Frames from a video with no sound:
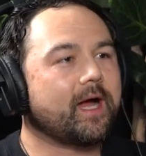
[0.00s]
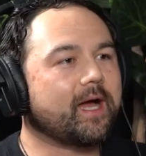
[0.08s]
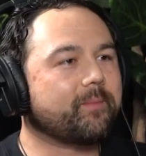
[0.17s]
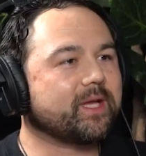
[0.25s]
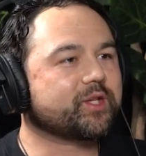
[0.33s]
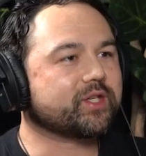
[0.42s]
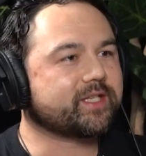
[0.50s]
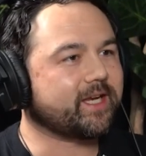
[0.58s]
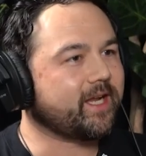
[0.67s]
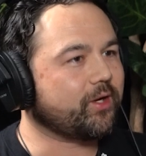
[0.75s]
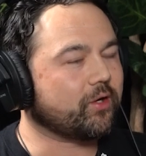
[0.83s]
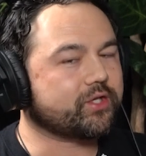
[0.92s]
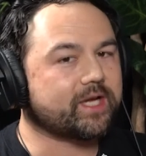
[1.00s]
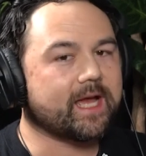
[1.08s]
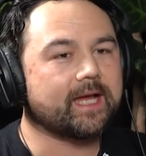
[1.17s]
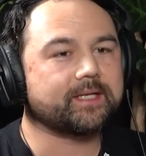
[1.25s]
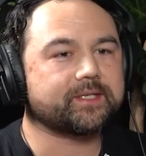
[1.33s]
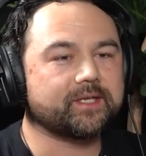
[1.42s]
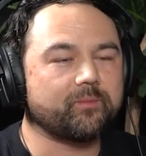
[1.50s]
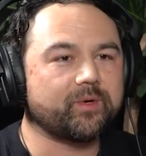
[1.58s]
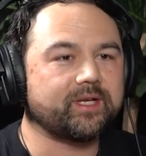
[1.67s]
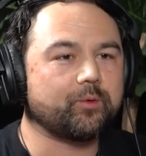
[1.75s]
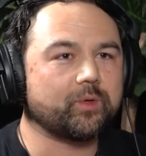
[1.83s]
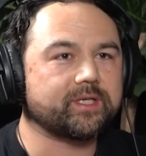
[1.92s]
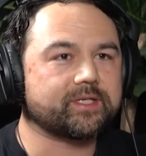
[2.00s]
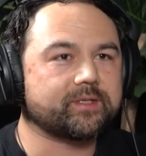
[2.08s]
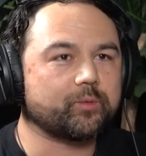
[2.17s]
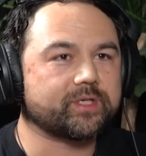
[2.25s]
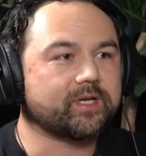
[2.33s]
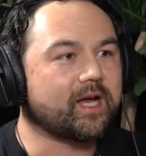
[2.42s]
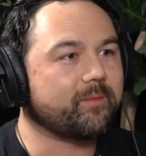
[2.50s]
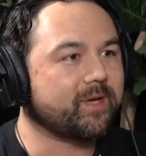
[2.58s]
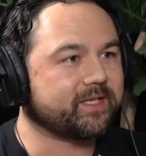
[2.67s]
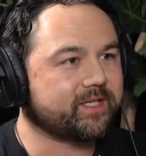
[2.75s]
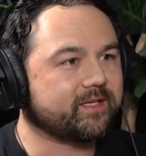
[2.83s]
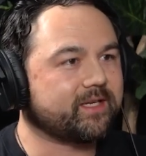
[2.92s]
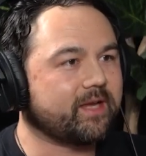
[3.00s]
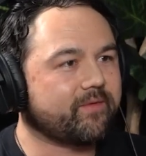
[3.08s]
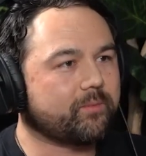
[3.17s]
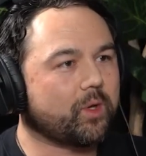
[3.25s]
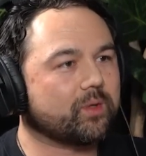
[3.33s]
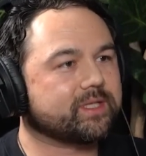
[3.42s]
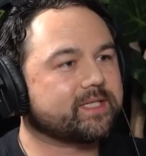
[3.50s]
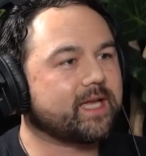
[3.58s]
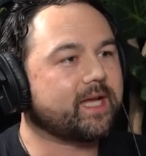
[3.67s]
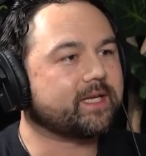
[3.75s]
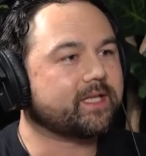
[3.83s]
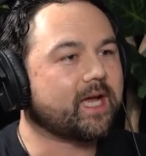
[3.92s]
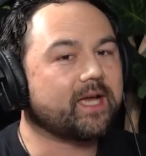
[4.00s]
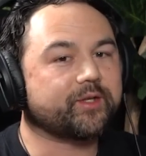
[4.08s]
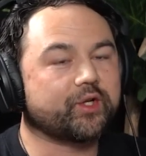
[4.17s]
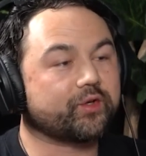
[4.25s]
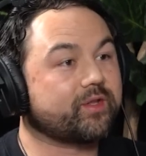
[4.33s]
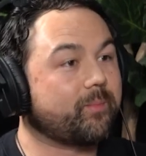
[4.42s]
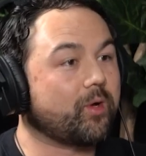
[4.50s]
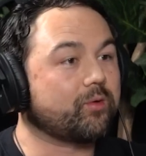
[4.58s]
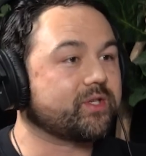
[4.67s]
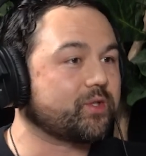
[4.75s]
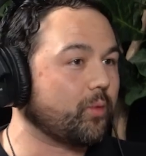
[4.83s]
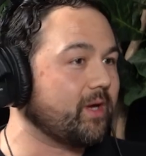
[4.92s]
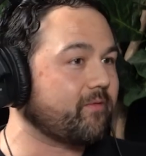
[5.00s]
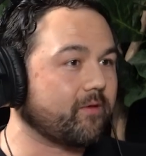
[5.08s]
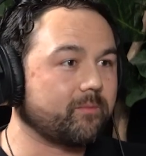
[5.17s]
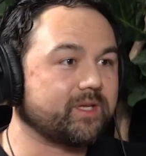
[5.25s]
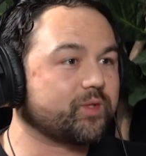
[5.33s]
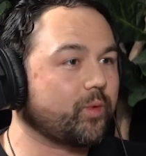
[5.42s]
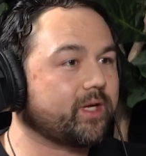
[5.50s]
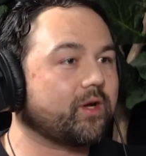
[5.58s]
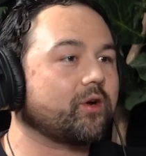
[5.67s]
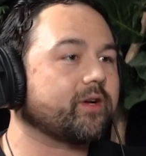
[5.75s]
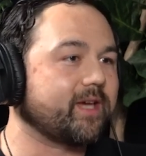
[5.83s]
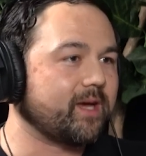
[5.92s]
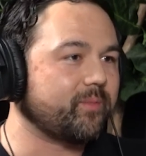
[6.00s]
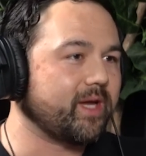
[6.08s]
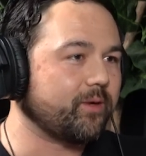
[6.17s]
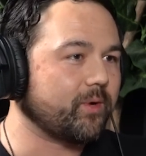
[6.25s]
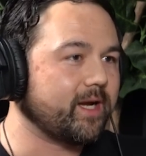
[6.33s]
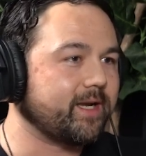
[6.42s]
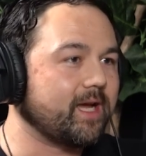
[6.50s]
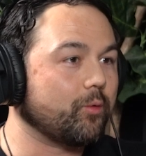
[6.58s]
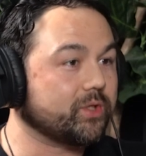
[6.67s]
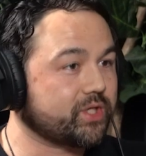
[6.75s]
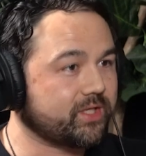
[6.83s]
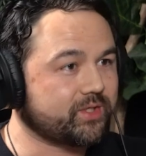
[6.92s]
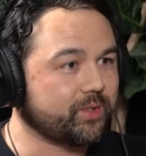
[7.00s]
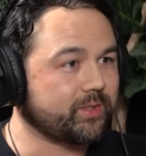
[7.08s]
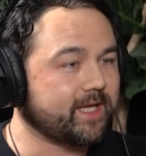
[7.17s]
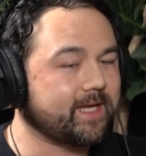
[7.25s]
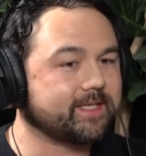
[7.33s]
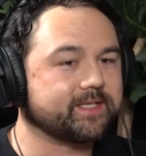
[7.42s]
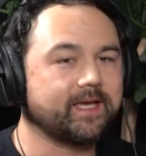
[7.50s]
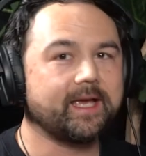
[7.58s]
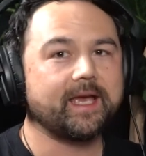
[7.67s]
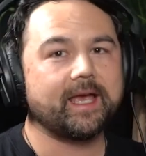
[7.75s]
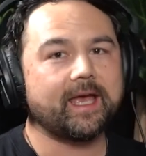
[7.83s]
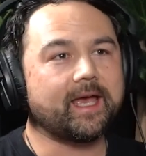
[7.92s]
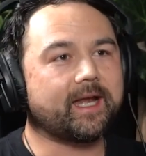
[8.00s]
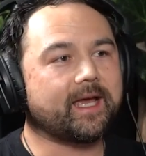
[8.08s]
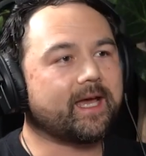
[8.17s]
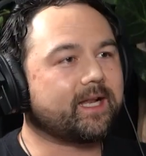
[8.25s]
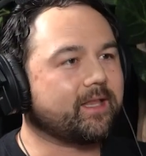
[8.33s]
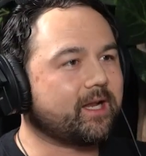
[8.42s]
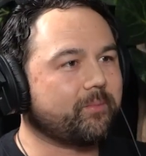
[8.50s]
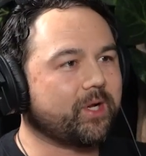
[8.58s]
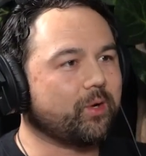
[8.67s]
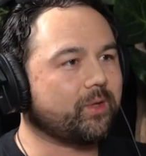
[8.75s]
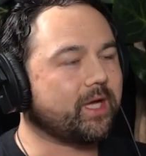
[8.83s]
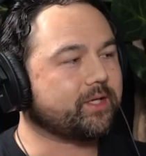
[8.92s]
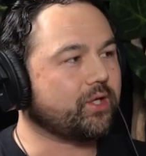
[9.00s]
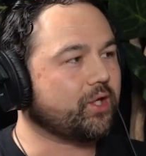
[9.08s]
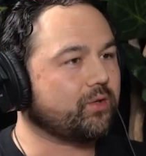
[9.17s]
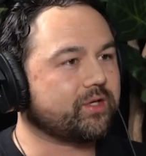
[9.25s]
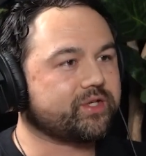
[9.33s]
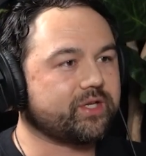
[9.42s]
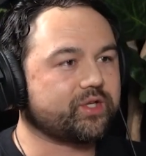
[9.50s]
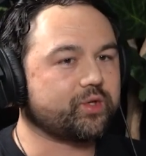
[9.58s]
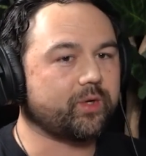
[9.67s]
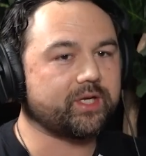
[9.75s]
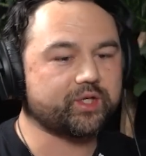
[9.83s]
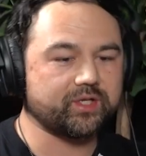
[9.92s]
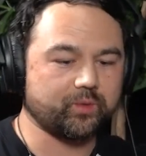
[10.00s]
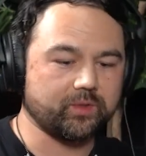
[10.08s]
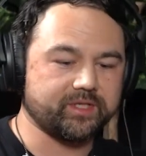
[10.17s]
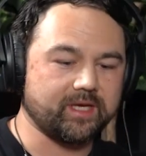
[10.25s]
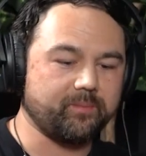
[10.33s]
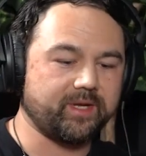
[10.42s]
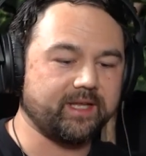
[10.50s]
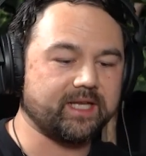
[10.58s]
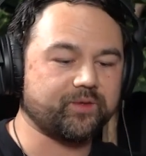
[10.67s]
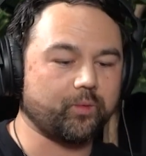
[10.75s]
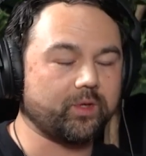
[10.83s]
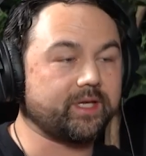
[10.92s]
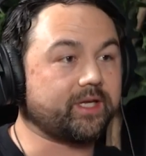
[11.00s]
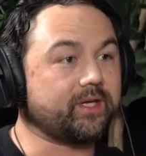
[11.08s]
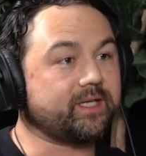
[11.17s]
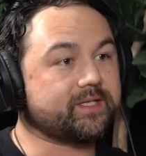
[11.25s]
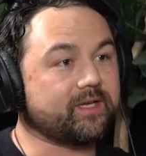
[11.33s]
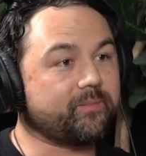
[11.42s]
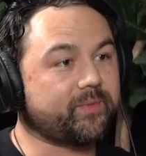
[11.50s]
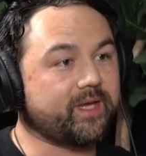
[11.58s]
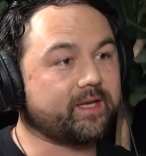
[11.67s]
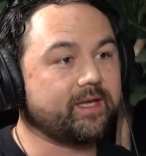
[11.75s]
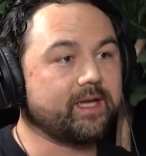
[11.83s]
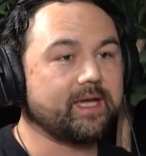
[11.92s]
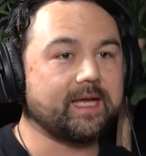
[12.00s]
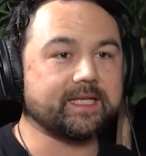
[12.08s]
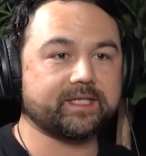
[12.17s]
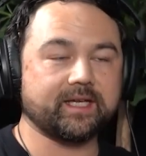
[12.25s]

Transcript: I mentioned today in our chat, somebody was commenting, David Mullins, that I took the bonus away from this week on our campaign right now, which in 2 days. And I had to let them know, there's situations where somebody that's really good at something, it's